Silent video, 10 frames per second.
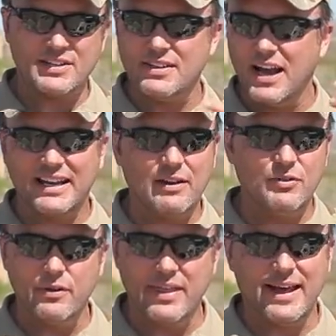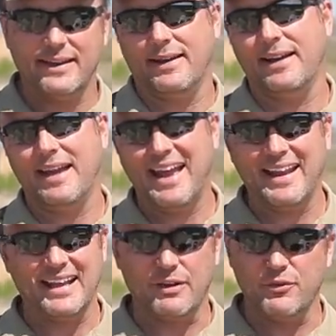it's not giving you that uh,
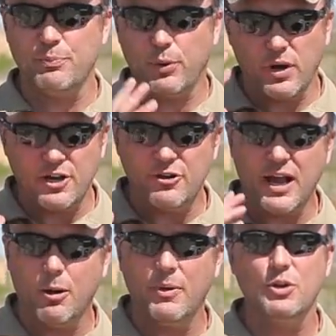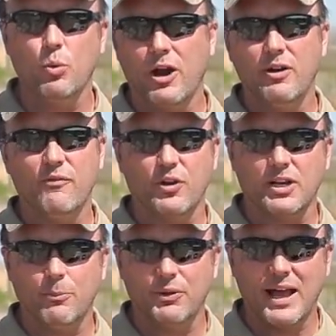headache. If you put on your helmet, you're wearing it for a
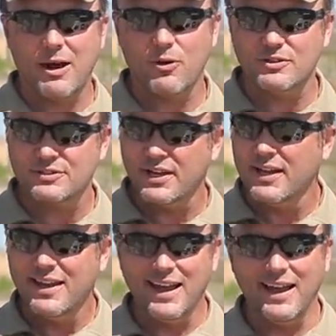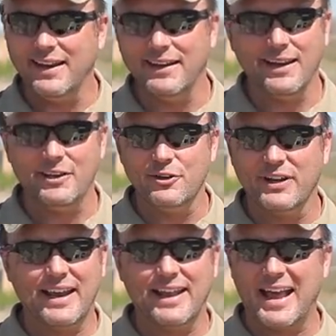couple hours and uh, you're
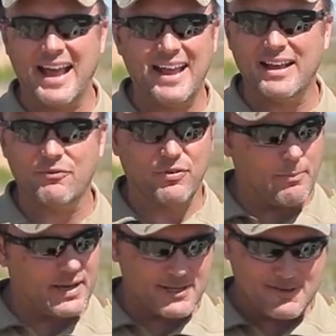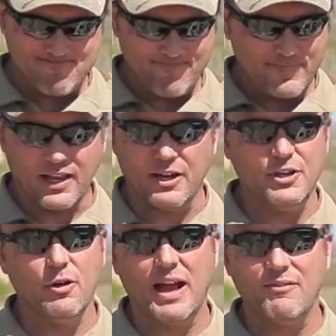getting a headache from it, now
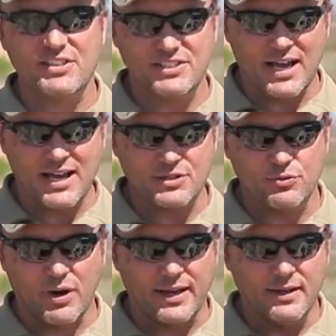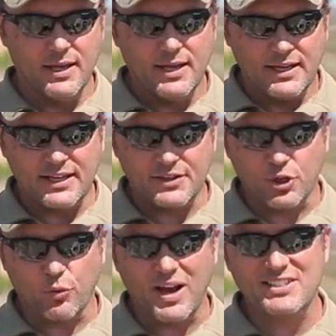you don't have it sized right. Get the
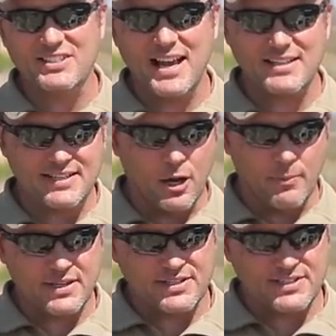correct size helmet,